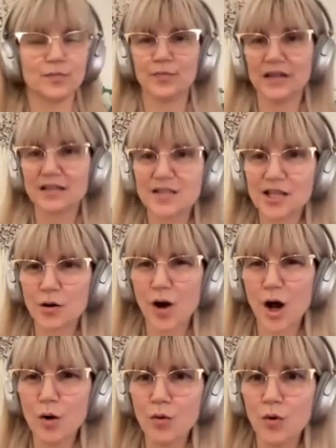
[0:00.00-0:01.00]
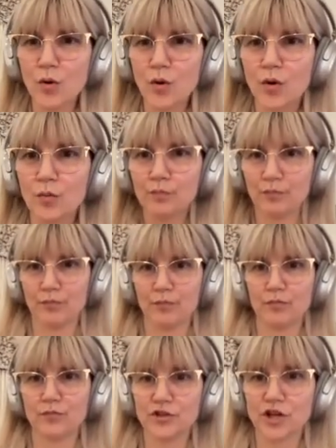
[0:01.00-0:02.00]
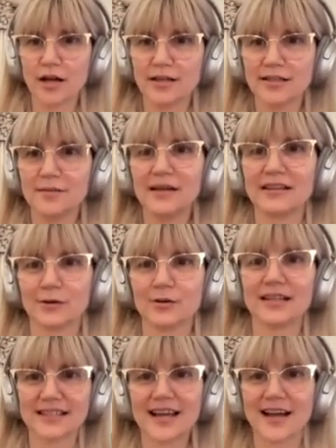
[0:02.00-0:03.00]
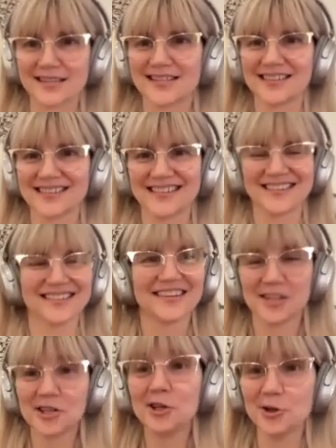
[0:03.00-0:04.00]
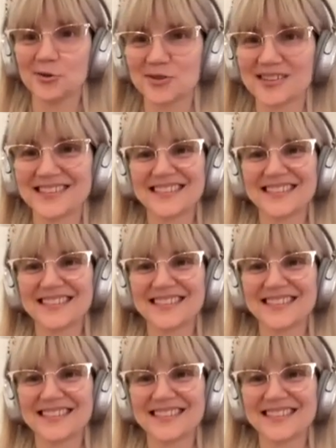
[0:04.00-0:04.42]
Be a C O O? You're talking to me? And they're like, yes, you.